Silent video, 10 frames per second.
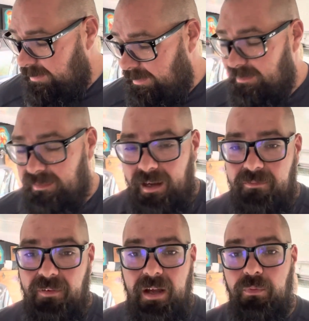thing that I
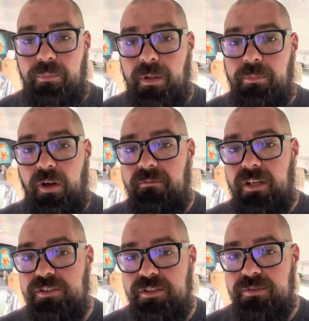find when people are having
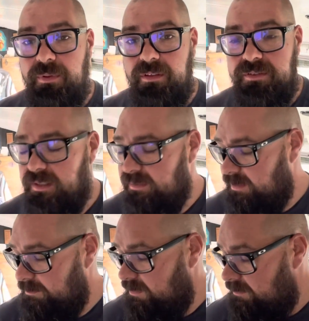issues with their
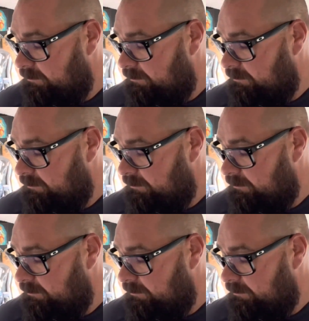systems.